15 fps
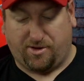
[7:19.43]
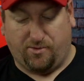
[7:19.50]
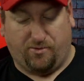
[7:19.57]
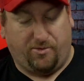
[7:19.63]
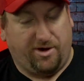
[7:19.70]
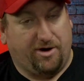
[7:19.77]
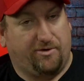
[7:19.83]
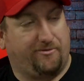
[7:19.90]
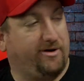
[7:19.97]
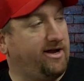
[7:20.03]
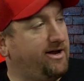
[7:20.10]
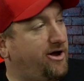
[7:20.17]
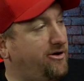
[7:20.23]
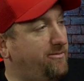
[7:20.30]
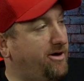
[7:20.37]
we don't
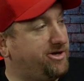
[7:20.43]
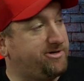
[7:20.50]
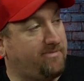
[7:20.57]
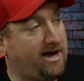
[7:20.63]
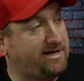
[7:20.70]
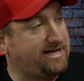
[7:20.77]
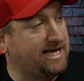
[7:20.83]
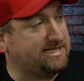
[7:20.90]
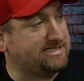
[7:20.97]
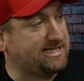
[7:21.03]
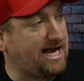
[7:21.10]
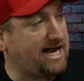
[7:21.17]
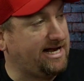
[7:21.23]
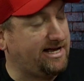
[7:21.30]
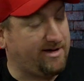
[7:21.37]
really know much about Texas
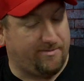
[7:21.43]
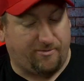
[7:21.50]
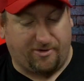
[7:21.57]
A&M.